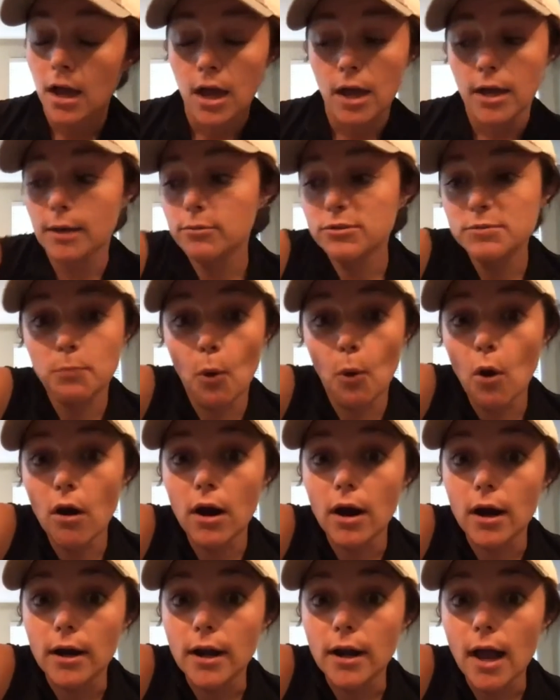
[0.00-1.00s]
He was
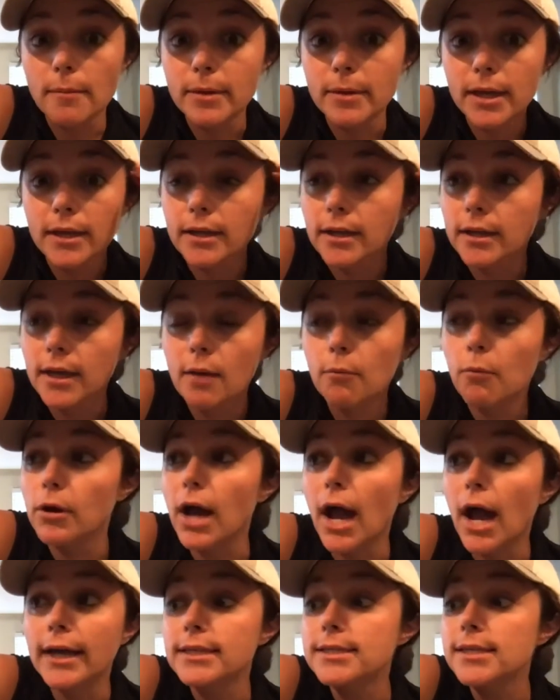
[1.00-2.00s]
bored. I mean, I
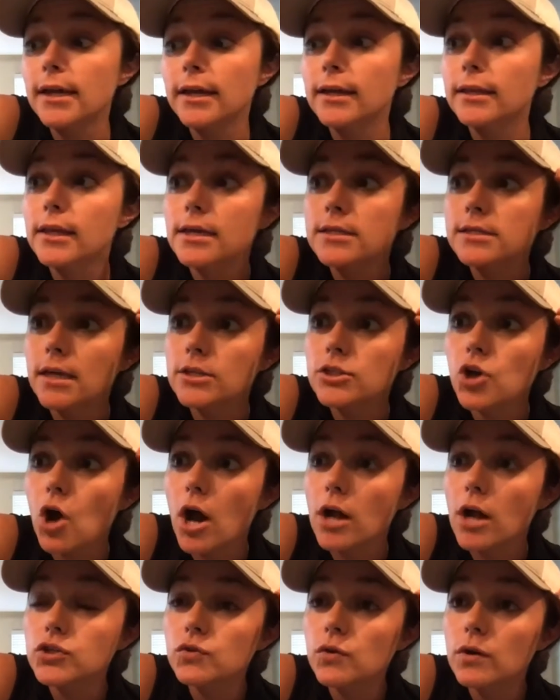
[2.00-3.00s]
can tell you this. I
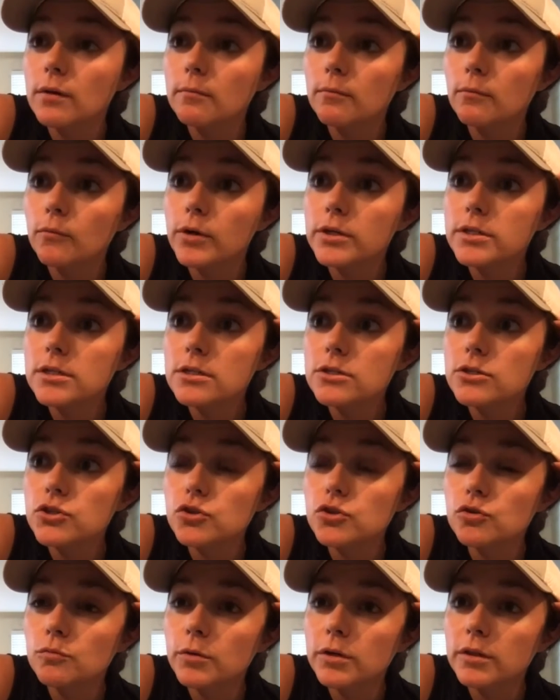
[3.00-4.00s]
talked to him. We did a
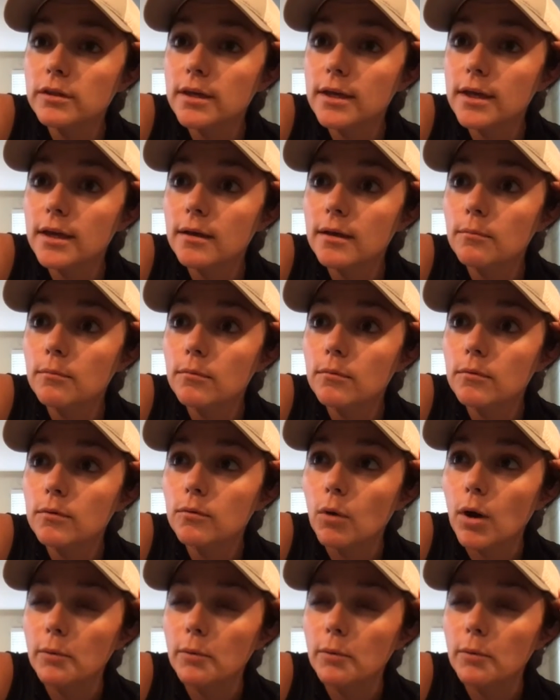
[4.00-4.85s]
Zoom with him.